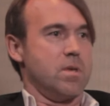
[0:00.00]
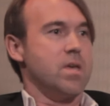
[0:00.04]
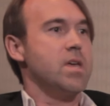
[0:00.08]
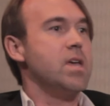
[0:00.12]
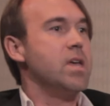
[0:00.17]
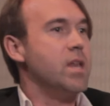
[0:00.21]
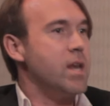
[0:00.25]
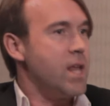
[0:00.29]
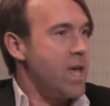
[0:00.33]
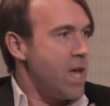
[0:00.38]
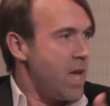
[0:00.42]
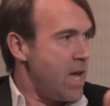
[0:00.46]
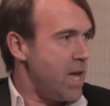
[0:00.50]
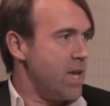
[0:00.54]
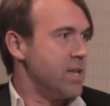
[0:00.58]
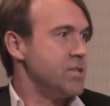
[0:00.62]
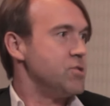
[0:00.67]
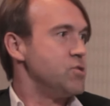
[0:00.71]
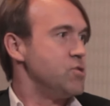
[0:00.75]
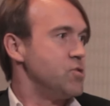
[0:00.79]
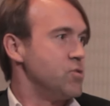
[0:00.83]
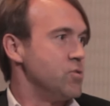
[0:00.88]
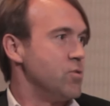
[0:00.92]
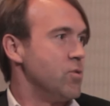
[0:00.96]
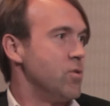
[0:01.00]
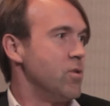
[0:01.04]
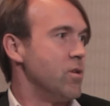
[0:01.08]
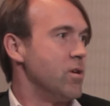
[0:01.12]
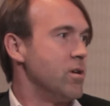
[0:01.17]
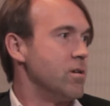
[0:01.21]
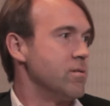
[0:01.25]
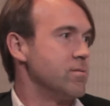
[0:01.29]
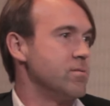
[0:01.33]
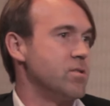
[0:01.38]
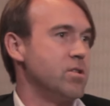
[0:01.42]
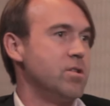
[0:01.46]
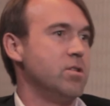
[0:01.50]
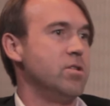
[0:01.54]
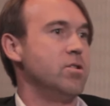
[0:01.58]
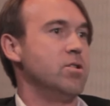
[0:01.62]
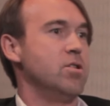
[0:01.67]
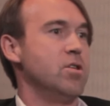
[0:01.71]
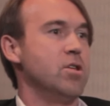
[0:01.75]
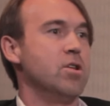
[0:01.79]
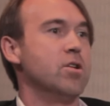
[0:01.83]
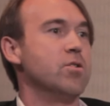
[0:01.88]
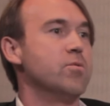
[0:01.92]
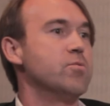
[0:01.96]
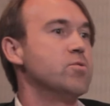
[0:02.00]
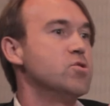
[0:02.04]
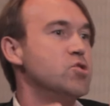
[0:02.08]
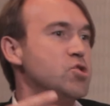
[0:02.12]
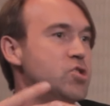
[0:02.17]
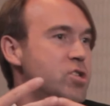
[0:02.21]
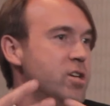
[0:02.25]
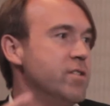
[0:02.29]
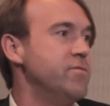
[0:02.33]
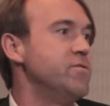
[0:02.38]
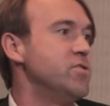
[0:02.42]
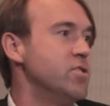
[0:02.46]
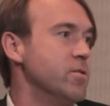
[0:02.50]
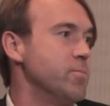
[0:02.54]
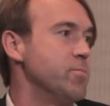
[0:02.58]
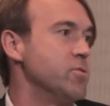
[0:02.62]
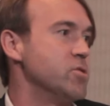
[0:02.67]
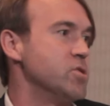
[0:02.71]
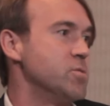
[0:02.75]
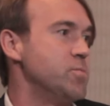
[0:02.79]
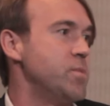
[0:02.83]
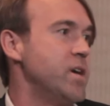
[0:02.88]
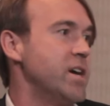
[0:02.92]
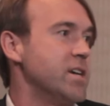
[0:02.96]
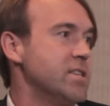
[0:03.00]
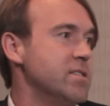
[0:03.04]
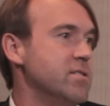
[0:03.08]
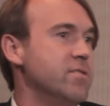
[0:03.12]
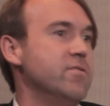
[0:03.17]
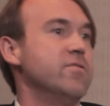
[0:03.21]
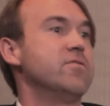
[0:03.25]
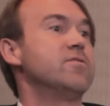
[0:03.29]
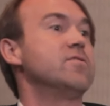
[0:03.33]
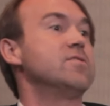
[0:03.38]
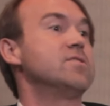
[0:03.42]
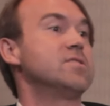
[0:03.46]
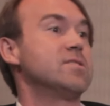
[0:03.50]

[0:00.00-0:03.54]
enhance your, shift your perspective